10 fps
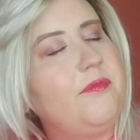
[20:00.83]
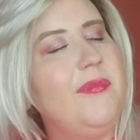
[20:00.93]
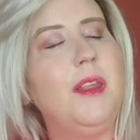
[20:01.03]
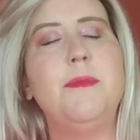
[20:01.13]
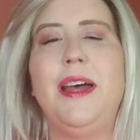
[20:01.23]

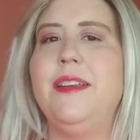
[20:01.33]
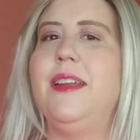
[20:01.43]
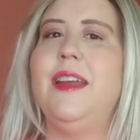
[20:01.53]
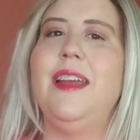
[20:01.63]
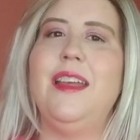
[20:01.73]
But,
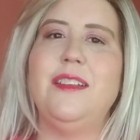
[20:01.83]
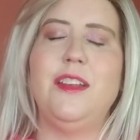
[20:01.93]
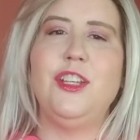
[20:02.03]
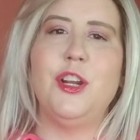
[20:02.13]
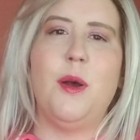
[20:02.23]

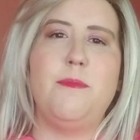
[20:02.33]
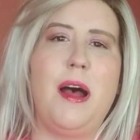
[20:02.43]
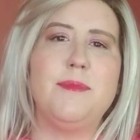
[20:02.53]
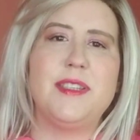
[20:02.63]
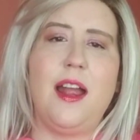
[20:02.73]
you know, a
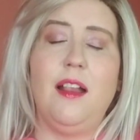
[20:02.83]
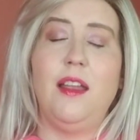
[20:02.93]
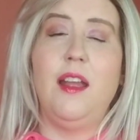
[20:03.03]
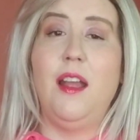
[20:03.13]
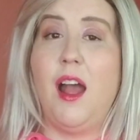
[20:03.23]
bob style,
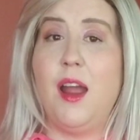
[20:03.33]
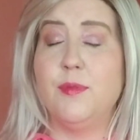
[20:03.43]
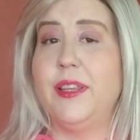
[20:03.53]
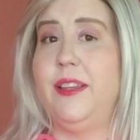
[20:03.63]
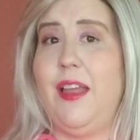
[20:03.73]
I
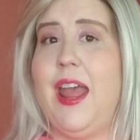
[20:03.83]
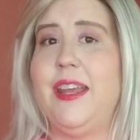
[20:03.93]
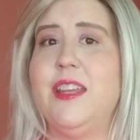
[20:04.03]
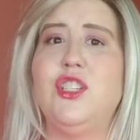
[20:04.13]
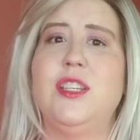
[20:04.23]
really
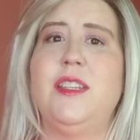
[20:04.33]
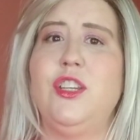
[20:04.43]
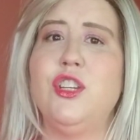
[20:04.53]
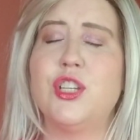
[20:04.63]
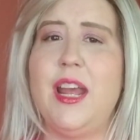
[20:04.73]
like. It
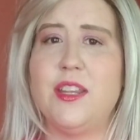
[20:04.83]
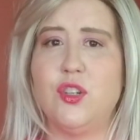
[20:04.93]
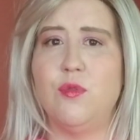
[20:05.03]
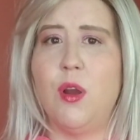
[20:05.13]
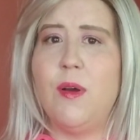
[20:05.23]
usually has to
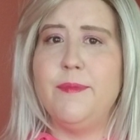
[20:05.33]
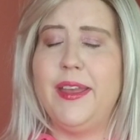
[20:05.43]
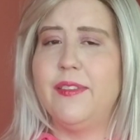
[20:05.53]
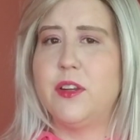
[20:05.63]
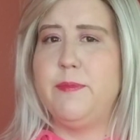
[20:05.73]
grow on me
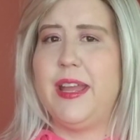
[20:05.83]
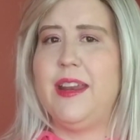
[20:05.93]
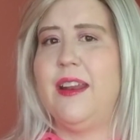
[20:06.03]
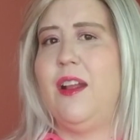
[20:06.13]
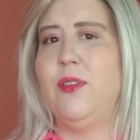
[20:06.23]
a little bit,
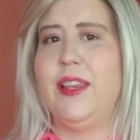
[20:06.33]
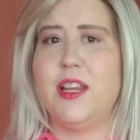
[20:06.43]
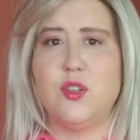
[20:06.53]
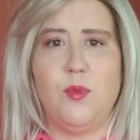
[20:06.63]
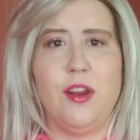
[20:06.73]
and I only like
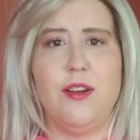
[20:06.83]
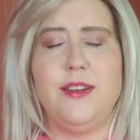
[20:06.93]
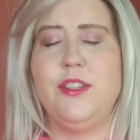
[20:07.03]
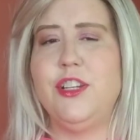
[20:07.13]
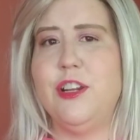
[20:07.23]
to wear
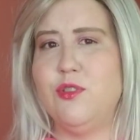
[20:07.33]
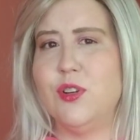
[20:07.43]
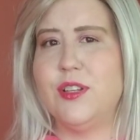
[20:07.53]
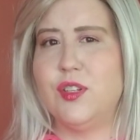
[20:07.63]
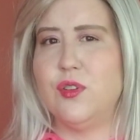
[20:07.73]
it, you know,
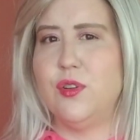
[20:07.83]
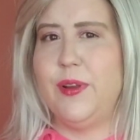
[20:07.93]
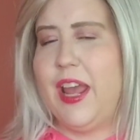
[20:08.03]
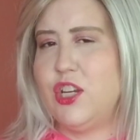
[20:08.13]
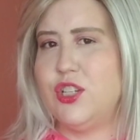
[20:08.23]
during certain
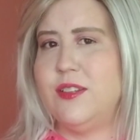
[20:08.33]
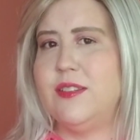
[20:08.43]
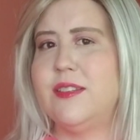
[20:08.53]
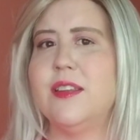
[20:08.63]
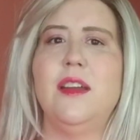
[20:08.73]

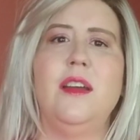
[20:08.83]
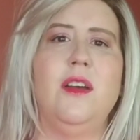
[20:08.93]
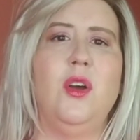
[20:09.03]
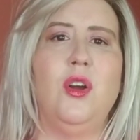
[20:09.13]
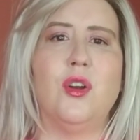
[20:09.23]
occasions
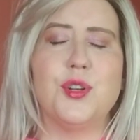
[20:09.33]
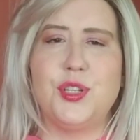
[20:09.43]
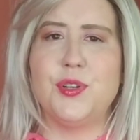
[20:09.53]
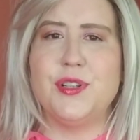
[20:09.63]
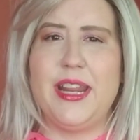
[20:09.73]
or
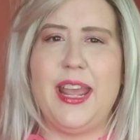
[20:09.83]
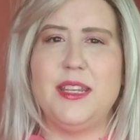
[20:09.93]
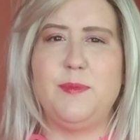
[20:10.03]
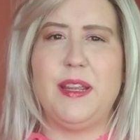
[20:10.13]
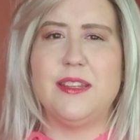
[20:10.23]
certain
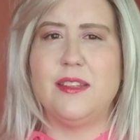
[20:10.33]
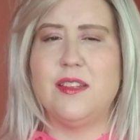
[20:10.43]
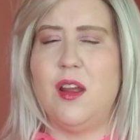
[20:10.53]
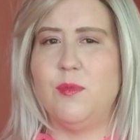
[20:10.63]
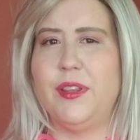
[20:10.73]
days because it's
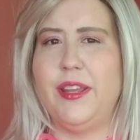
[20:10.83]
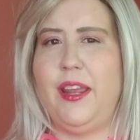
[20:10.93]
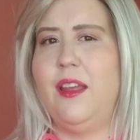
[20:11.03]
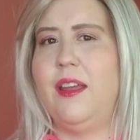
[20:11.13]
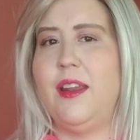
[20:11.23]
not
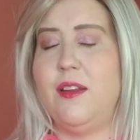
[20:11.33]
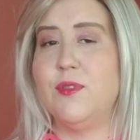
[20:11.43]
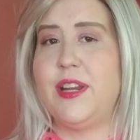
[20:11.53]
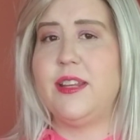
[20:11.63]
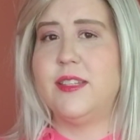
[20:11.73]
really an
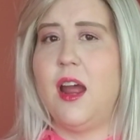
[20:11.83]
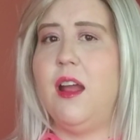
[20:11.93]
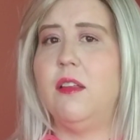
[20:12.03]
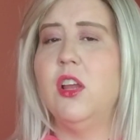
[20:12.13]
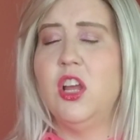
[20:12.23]
everyday
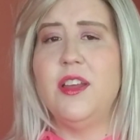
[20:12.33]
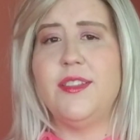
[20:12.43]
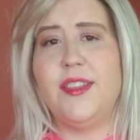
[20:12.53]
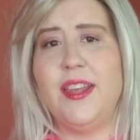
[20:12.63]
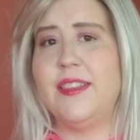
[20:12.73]
style.
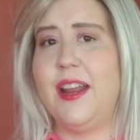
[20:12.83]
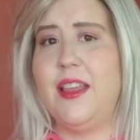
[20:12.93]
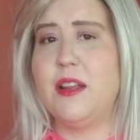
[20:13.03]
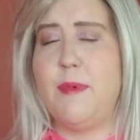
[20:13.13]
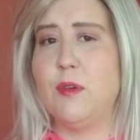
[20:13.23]
The thing that I
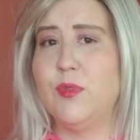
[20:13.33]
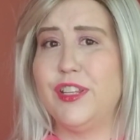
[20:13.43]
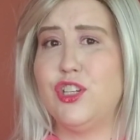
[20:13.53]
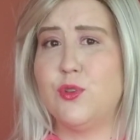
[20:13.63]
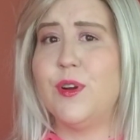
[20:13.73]
like about really
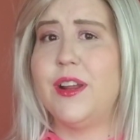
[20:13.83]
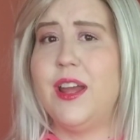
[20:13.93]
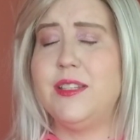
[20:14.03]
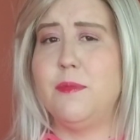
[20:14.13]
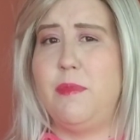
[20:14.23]
short
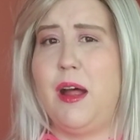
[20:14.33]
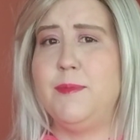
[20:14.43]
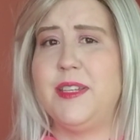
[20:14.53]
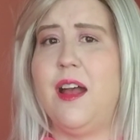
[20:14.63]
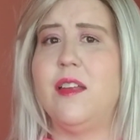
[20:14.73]
cuts and bob
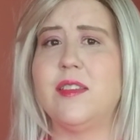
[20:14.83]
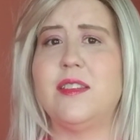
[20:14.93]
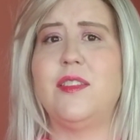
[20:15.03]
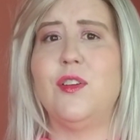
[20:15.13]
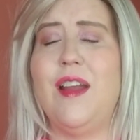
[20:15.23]
styles is
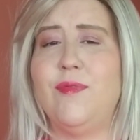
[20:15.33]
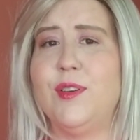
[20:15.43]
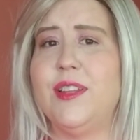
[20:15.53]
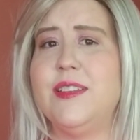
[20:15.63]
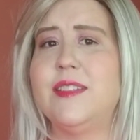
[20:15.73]
that they're
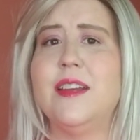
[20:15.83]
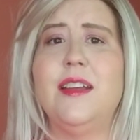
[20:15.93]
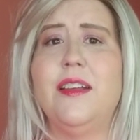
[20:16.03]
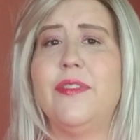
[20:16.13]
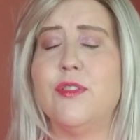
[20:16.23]
effortless.
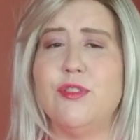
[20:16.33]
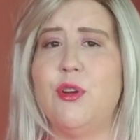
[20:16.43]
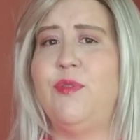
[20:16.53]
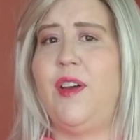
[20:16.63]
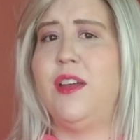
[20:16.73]
They're no
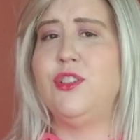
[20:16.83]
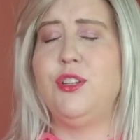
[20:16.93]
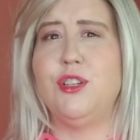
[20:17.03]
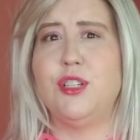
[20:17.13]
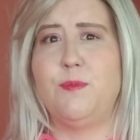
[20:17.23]
fuss. You
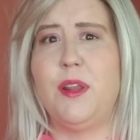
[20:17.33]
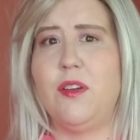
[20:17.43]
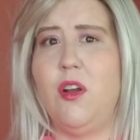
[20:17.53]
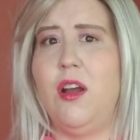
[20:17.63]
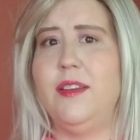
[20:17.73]
can just put it
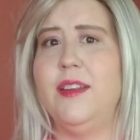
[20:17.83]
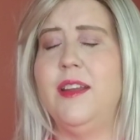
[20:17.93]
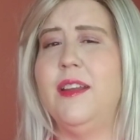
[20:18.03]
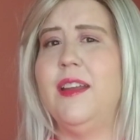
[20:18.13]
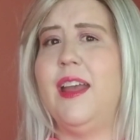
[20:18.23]
on
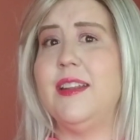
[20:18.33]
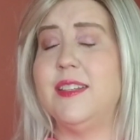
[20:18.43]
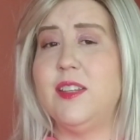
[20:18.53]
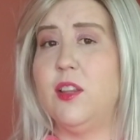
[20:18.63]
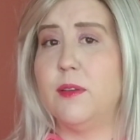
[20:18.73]
and
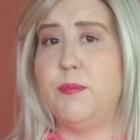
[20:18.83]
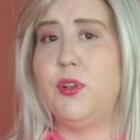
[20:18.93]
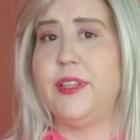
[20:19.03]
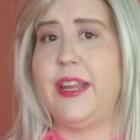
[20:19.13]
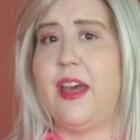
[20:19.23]
still look
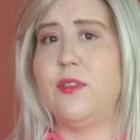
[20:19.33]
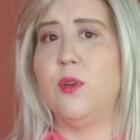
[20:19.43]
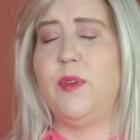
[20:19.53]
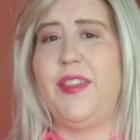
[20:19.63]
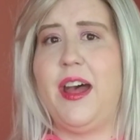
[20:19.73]
pulled together
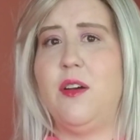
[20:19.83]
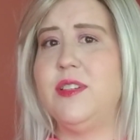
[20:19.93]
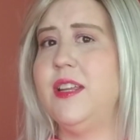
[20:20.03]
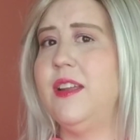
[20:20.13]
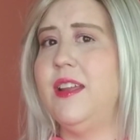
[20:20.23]
without
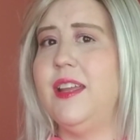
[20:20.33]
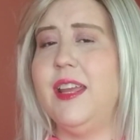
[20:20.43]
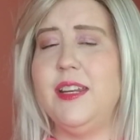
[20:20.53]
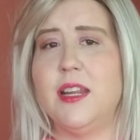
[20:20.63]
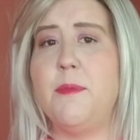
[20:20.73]

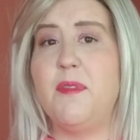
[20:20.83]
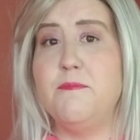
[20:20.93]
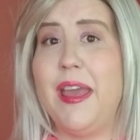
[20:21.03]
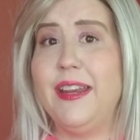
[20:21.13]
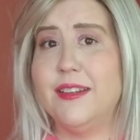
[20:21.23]
any type of
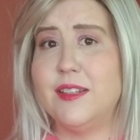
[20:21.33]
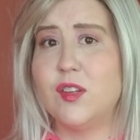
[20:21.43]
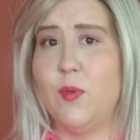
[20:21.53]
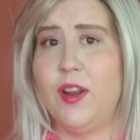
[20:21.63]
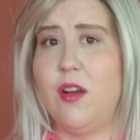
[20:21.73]
maintenance
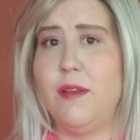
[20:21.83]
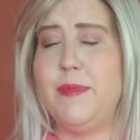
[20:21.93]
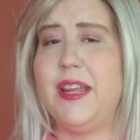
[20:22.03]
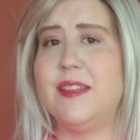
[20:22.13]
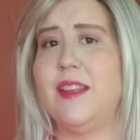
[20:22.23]
going on
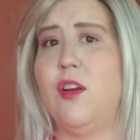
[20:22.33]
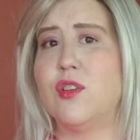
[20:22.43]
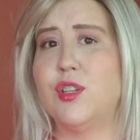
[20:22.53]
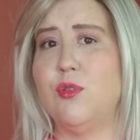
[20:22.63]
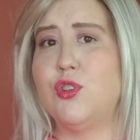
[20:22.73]
because they are
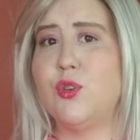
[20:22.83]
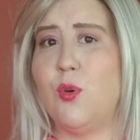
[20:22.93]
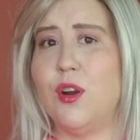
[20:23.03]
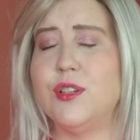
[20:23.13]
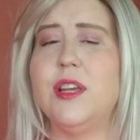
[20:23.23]
so
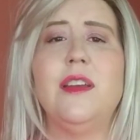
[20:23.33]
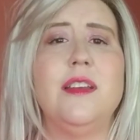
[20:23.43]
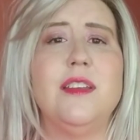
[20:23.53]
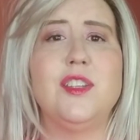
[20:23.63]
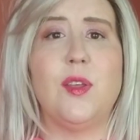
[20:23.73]
short.
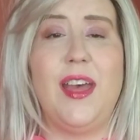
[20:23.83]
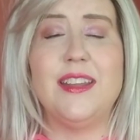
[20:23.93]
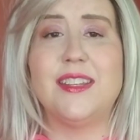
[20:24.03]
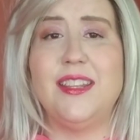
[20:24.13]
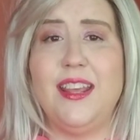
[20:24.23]
So
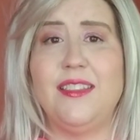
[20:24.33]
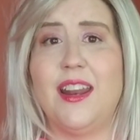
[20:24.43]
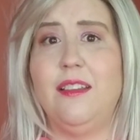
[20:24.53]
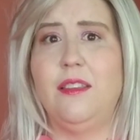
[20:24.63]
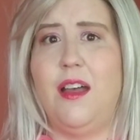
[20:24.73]
that's the thing that
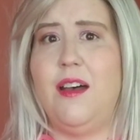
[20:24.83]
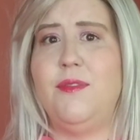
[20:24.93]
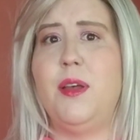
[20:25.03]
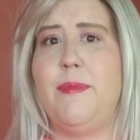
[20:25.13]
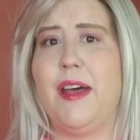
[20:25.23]
I love
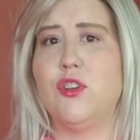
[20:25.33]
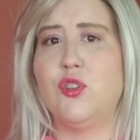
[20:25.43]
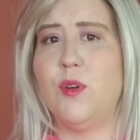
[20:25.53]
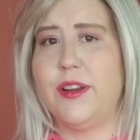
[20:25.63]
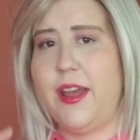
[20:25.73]
about a
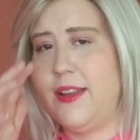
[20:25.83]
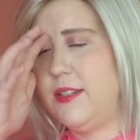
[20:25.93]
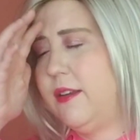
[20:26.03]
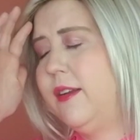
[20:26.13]
shortcut.